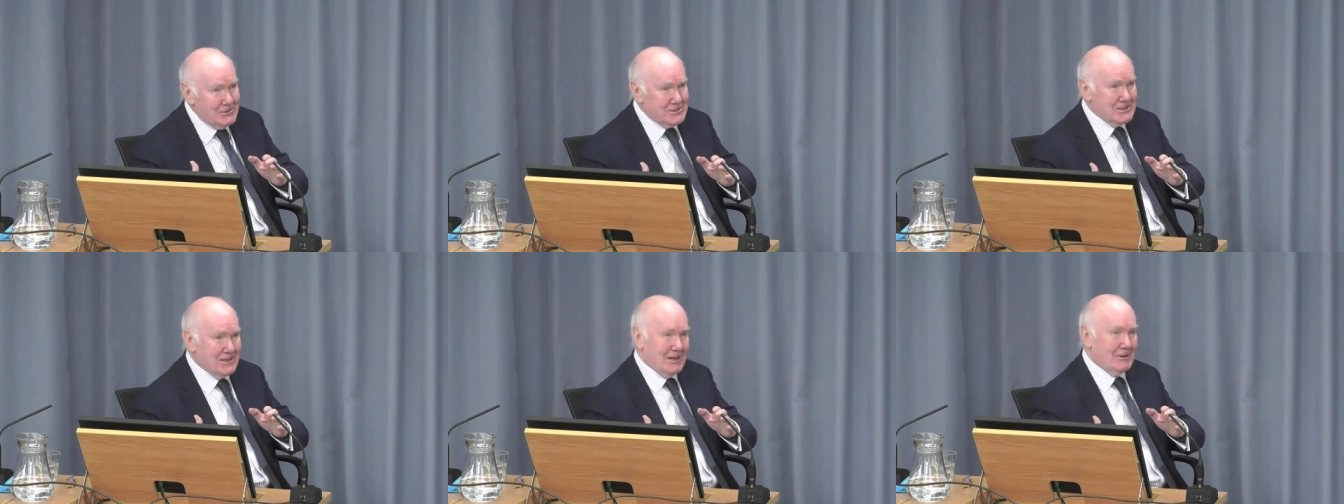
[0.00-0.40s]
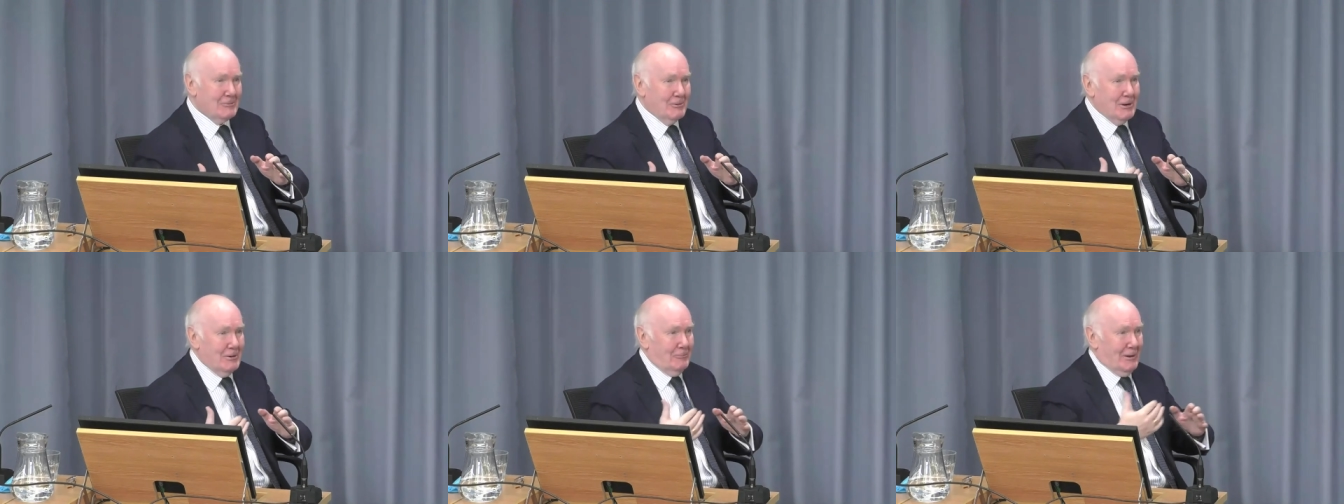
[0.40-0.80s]
who's
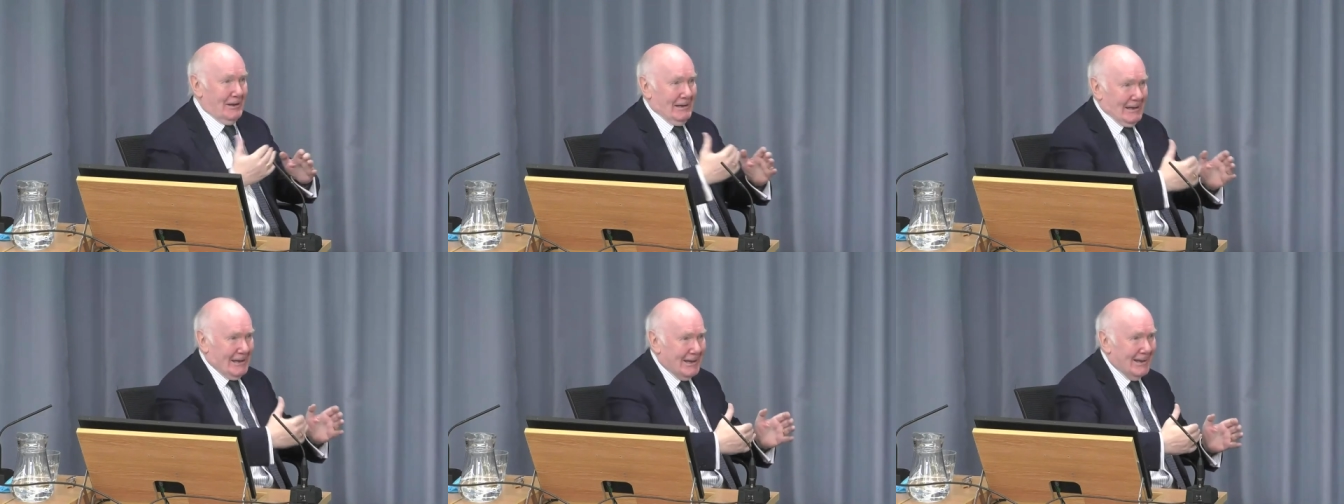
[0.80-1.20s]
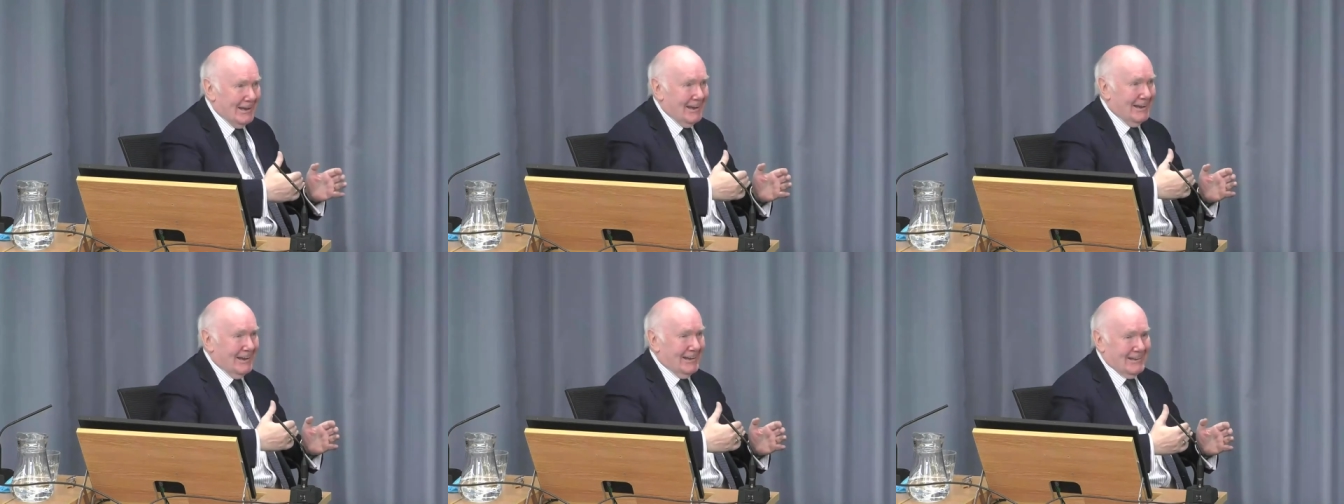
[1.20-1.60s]
saying one week,
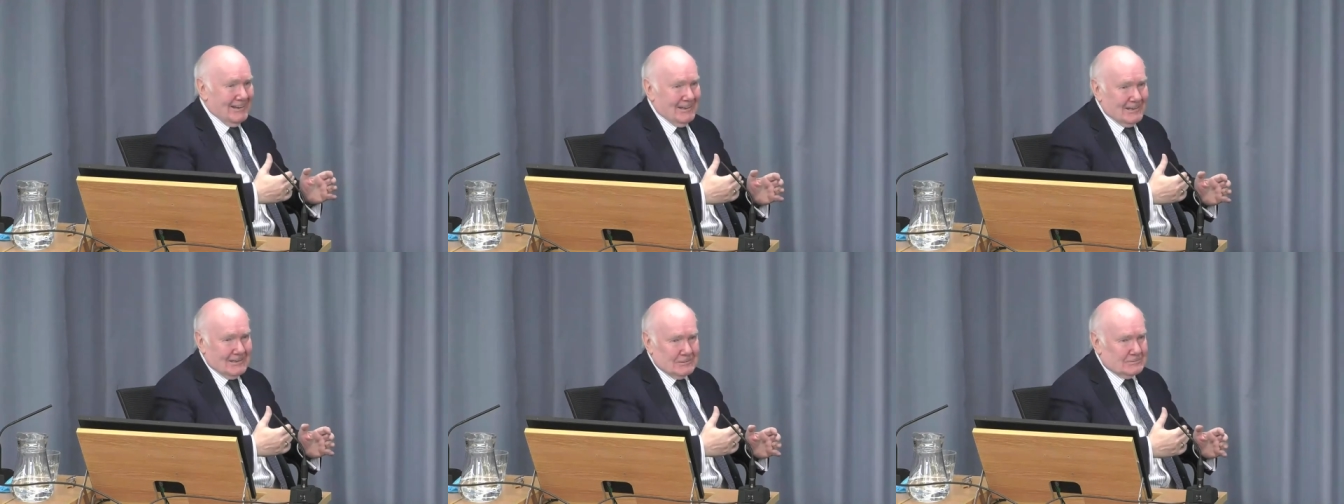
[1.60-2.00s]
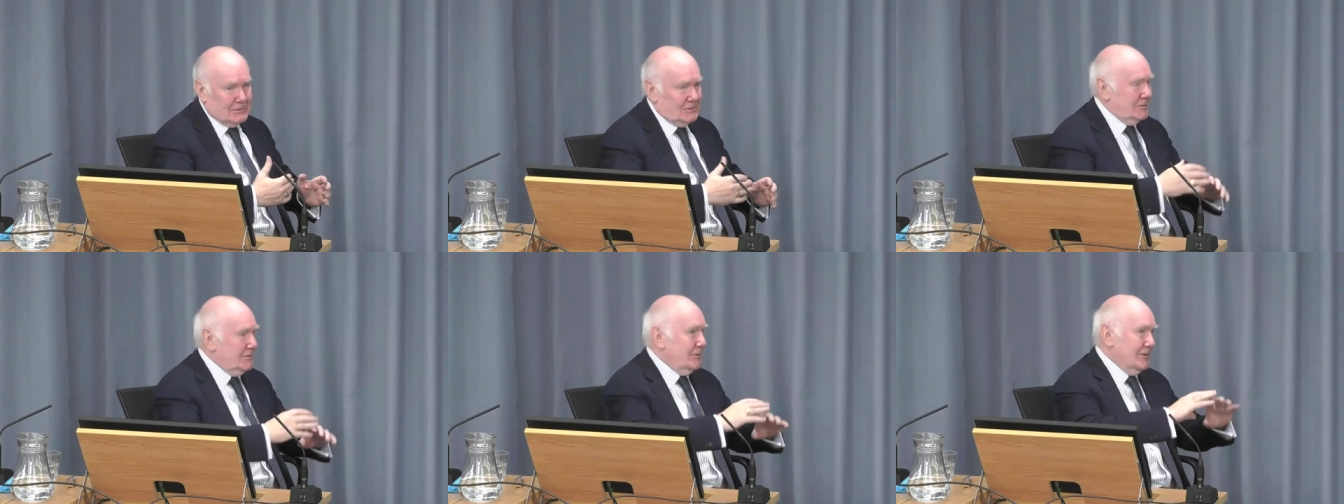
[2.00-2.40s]

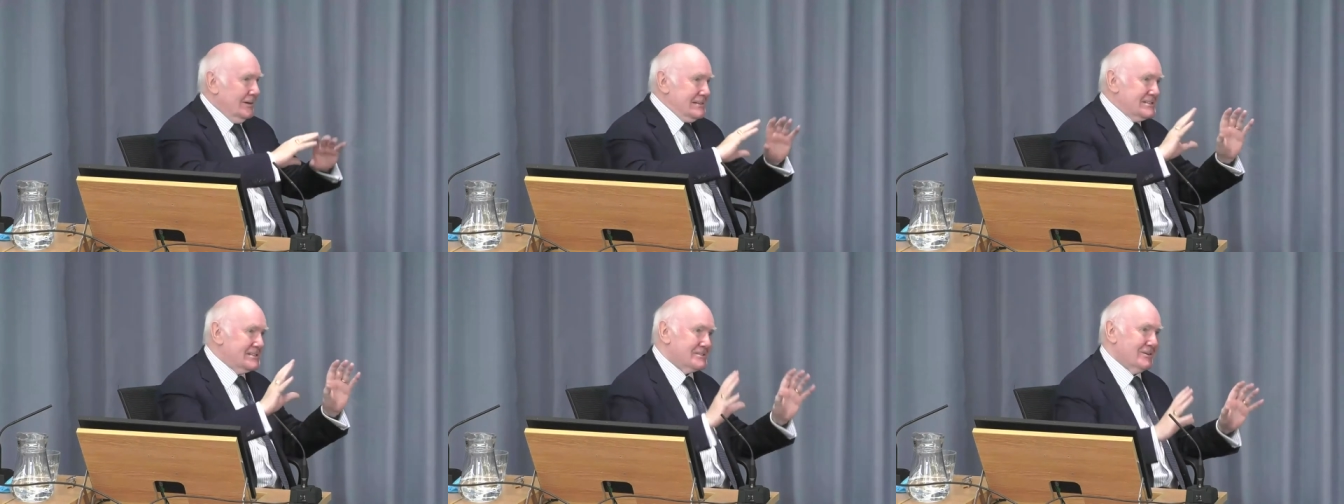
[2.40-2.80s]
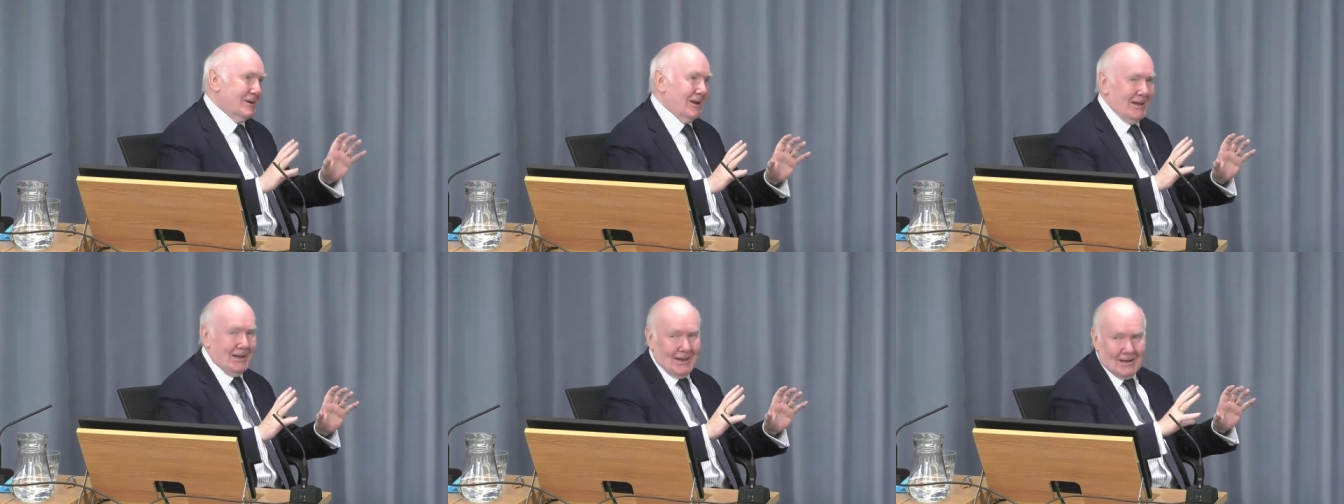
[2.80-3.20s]
oh no, this is the
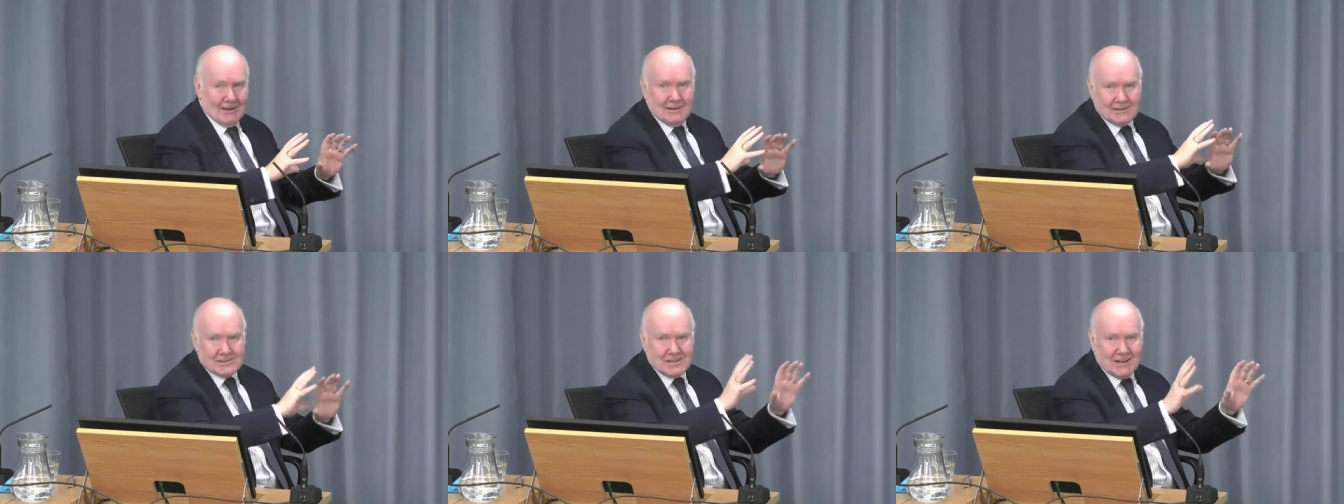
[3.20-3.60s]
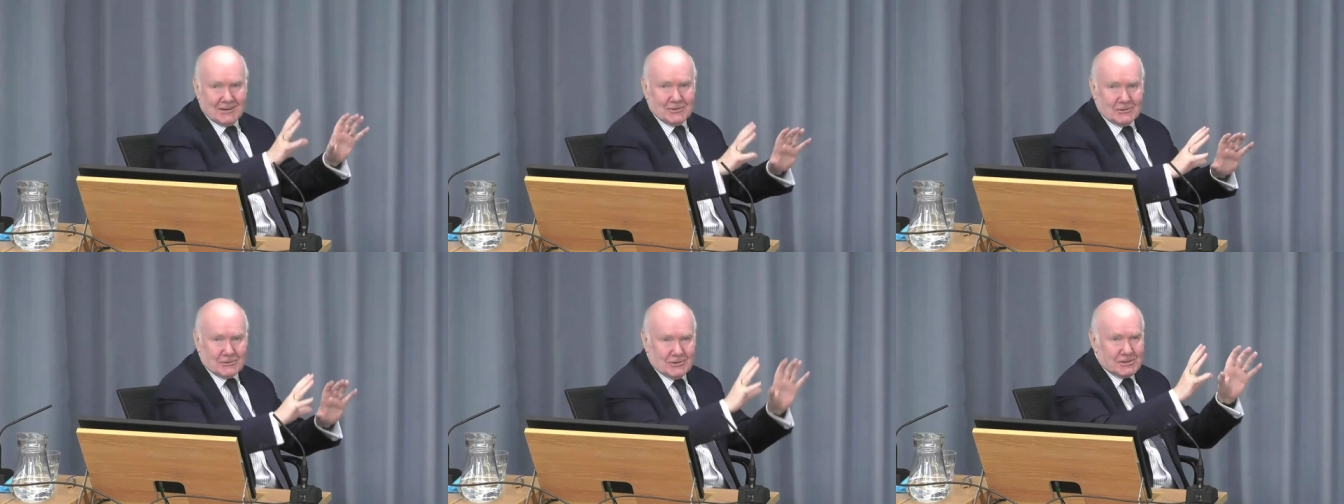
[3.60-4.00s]
line,
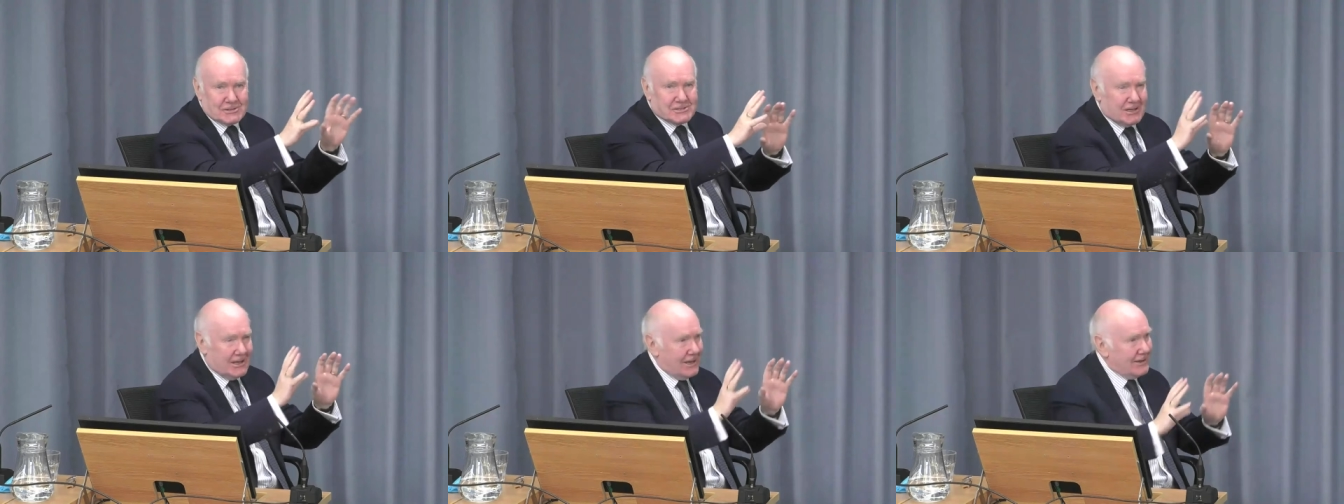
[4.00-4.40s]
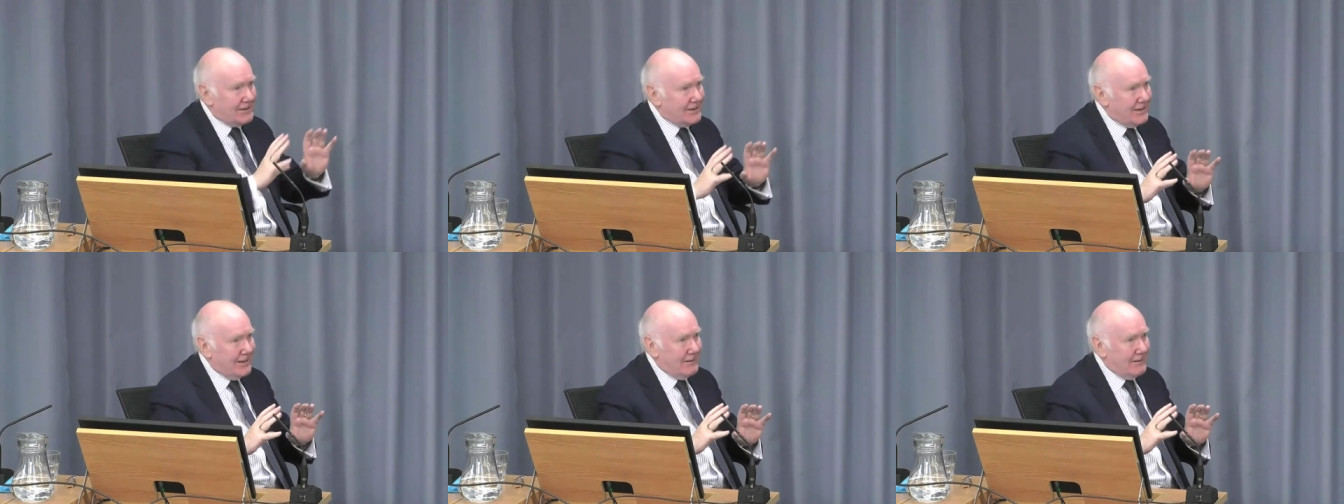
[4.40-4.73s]
Secretary of State.